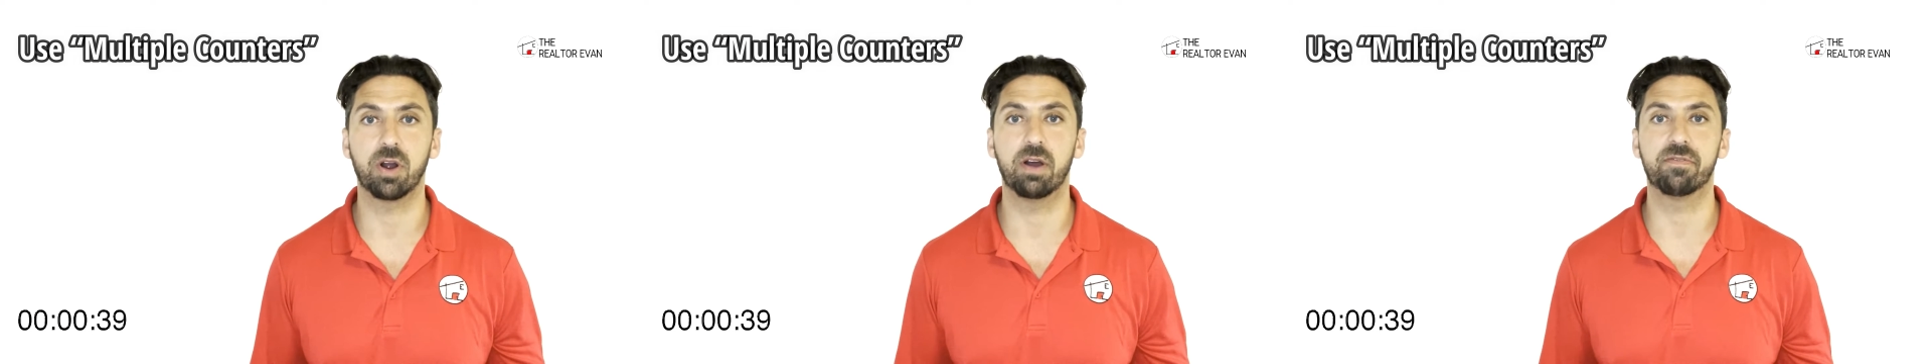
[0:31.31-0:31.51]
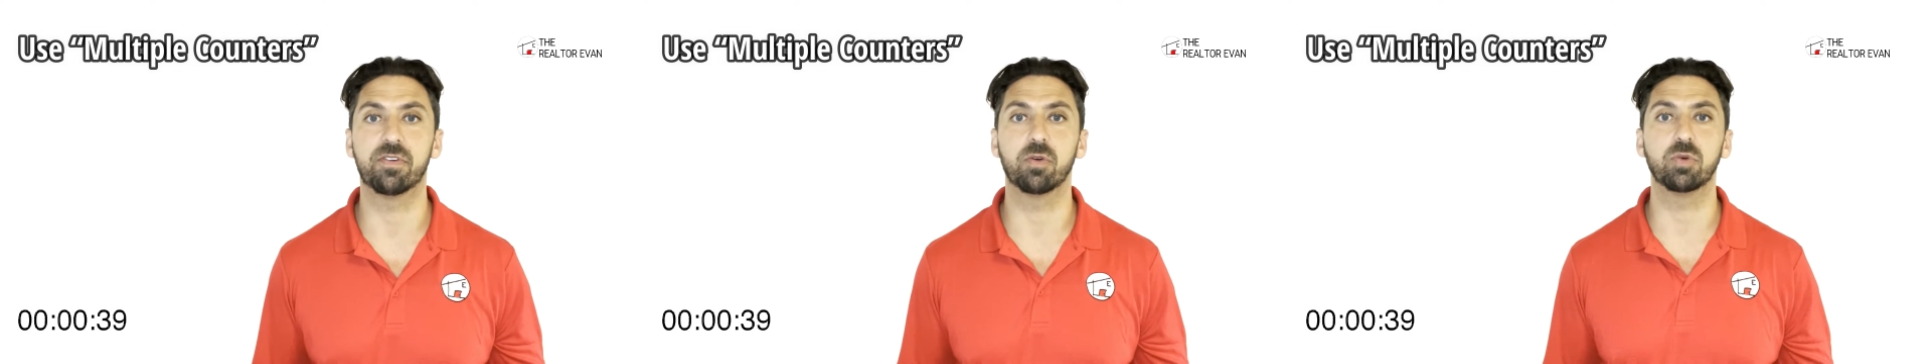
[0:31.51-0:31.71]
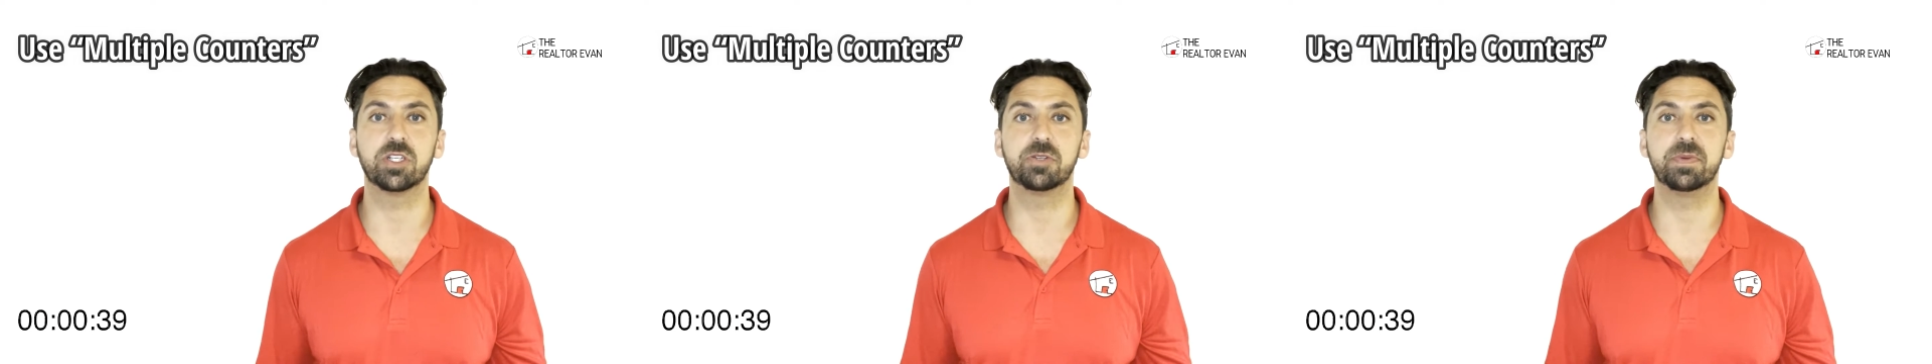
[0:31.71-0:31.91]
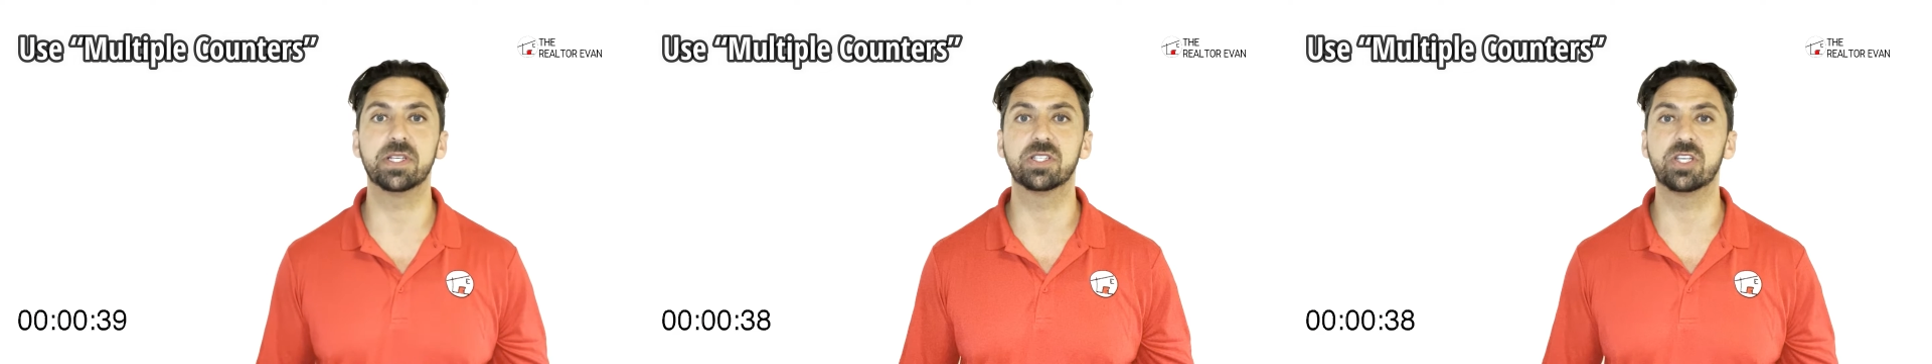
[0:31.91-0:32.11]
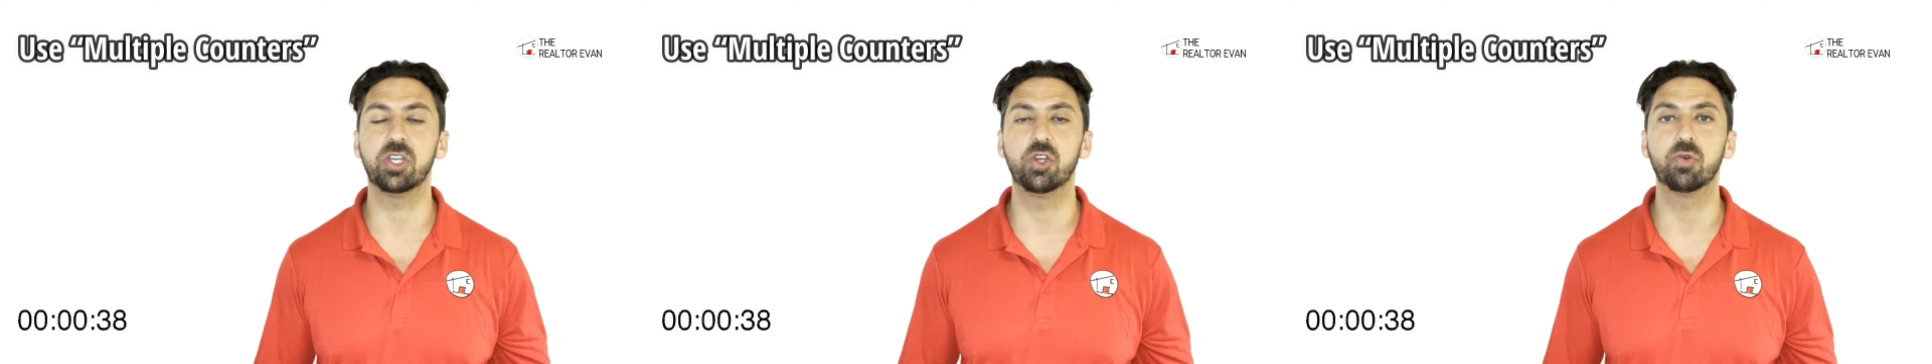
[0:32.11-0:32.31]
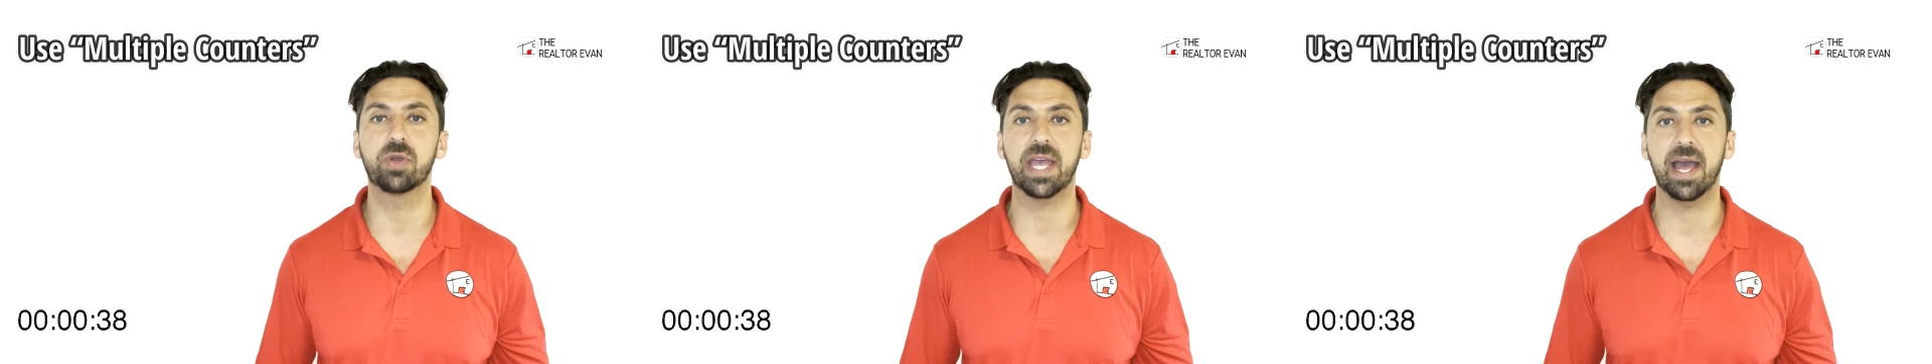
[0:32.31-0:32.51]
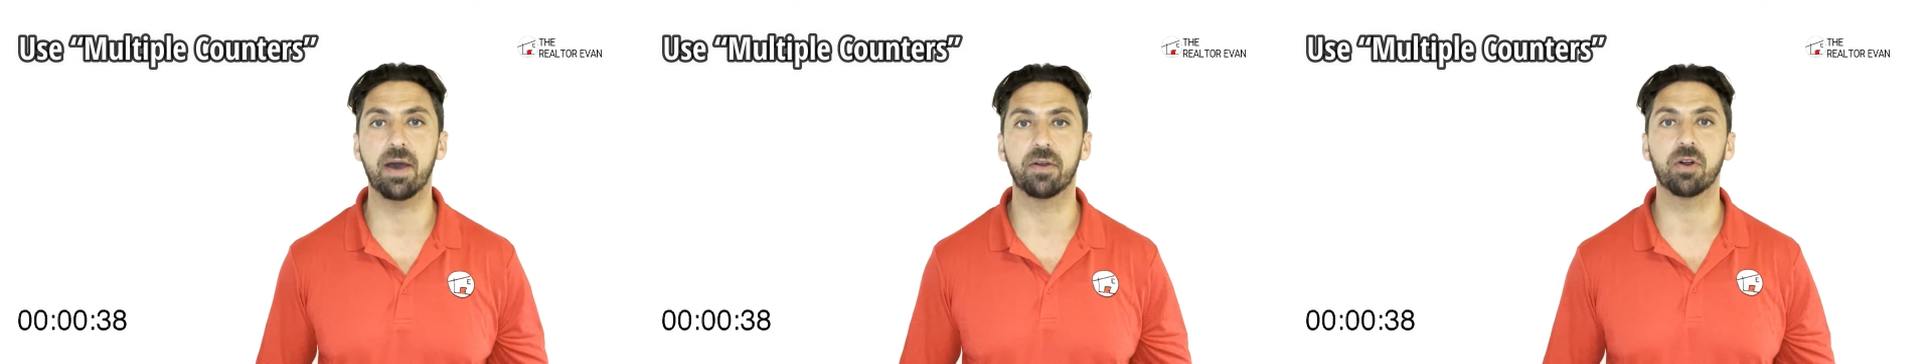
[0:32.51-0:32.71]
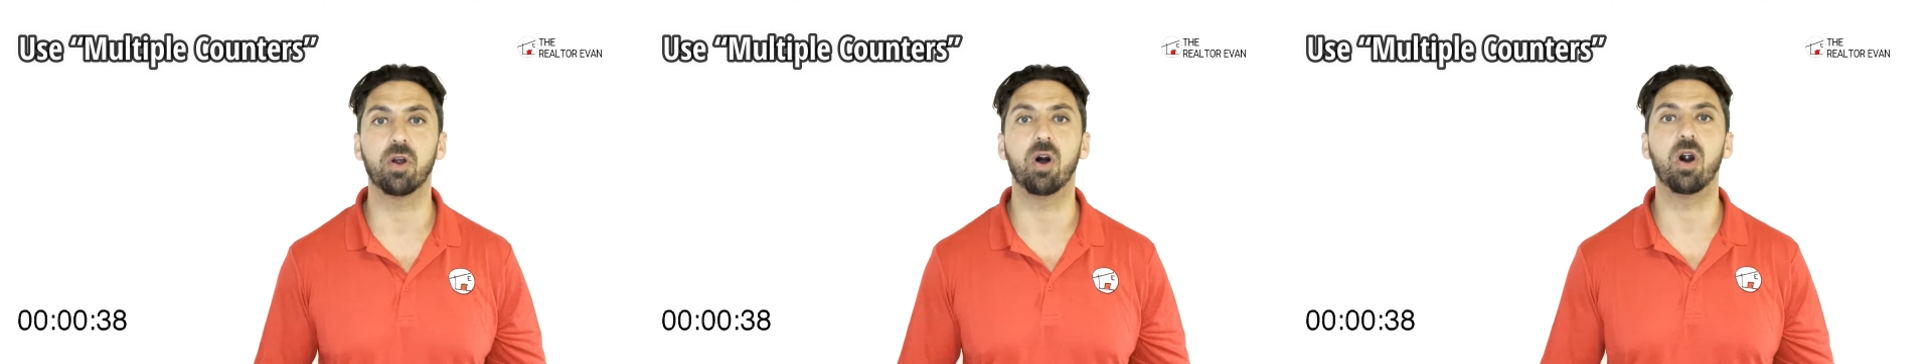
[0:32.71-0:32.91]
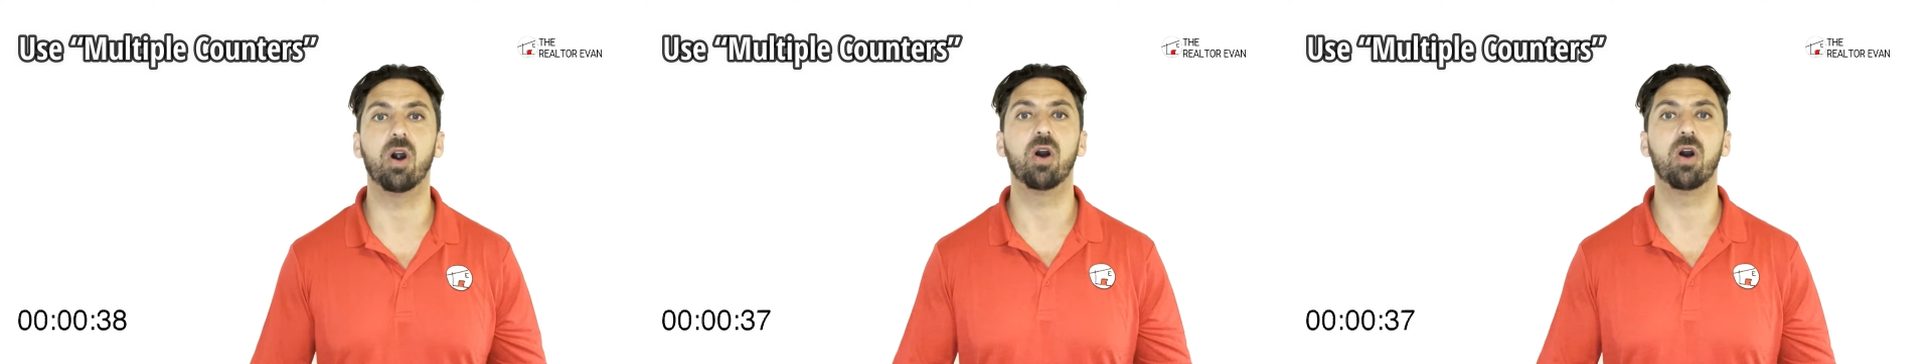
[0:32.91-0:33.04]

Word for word: offer, which means you counter